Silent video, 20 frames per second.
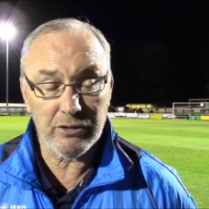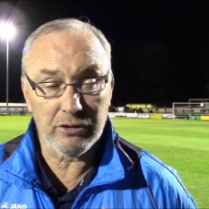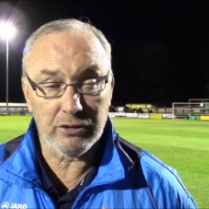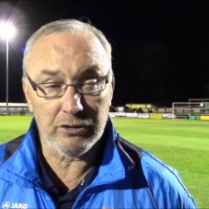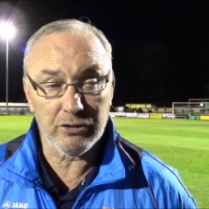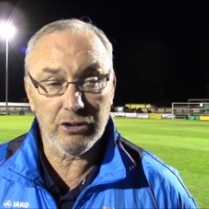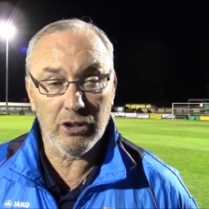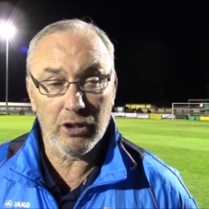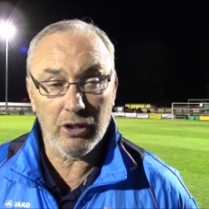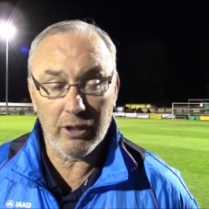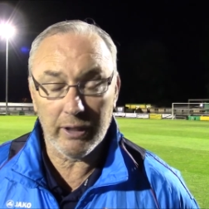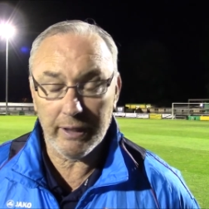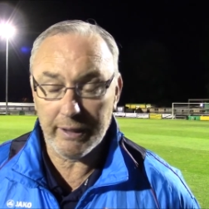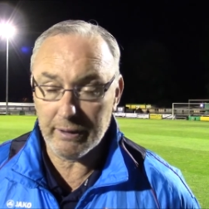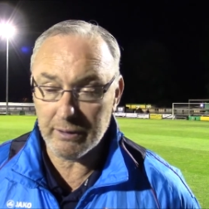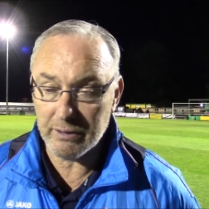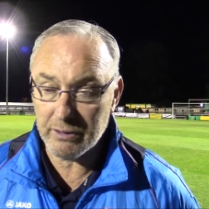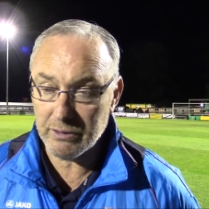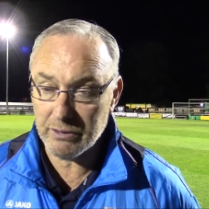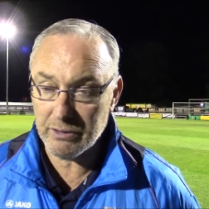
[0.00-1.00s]
Charlie
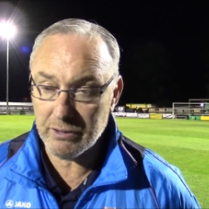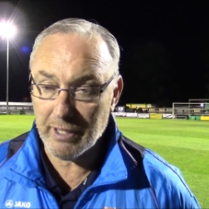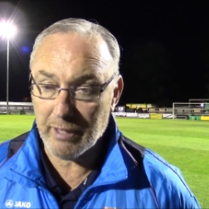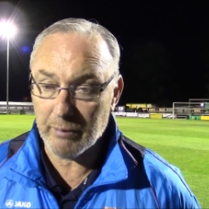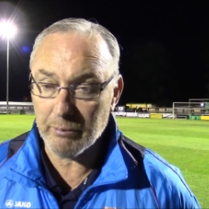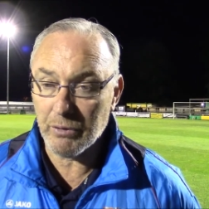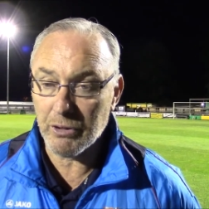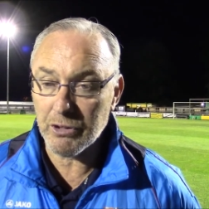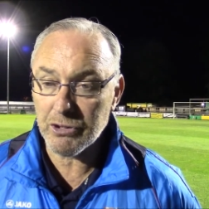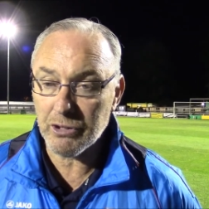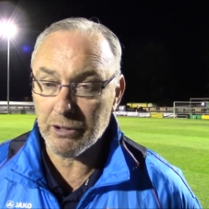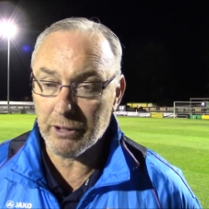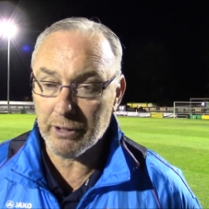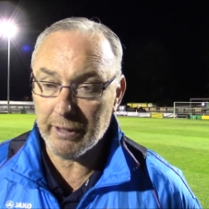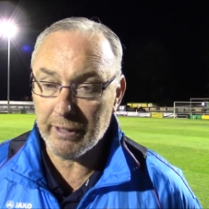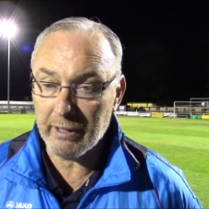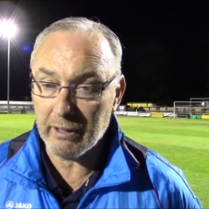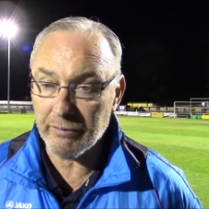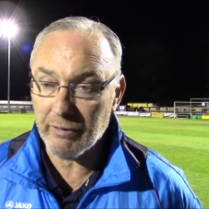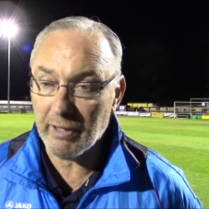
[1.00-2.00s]
and Sam Merson in
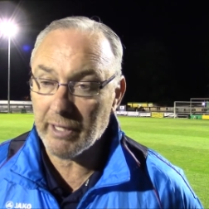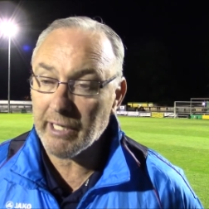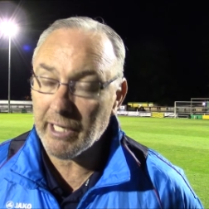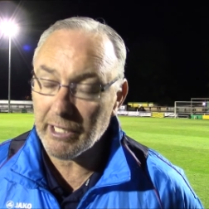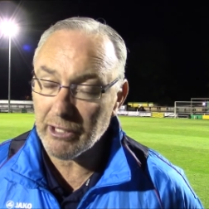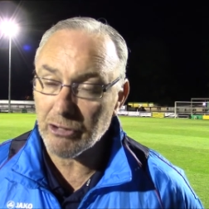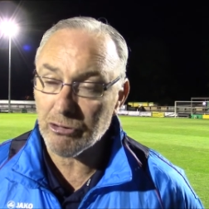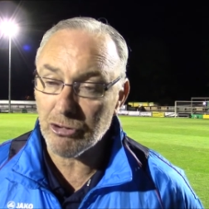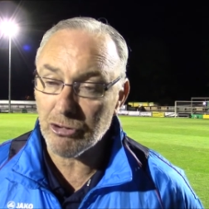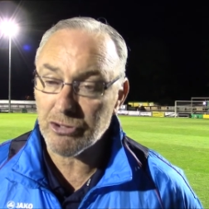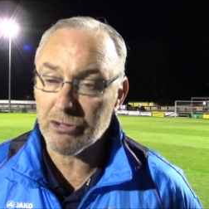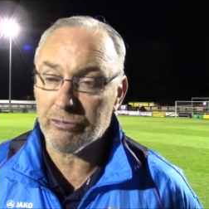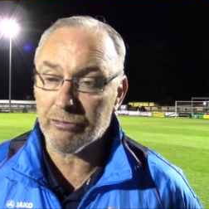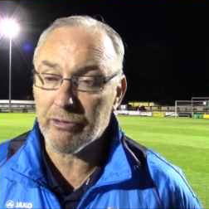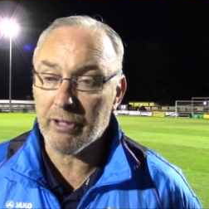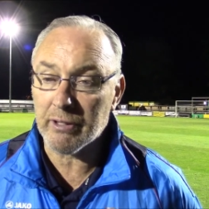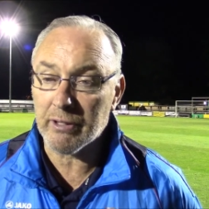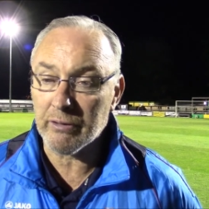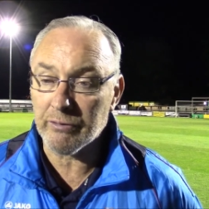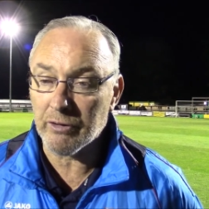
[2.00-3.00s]
there. If they get in across the
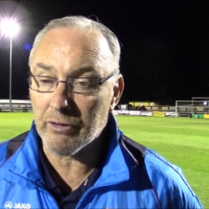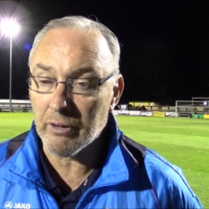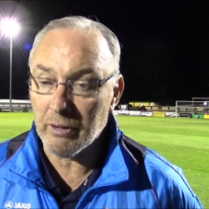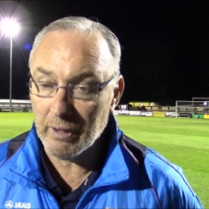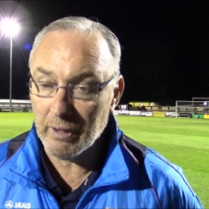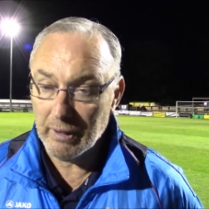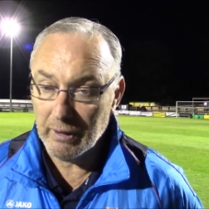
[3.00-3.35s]
front of the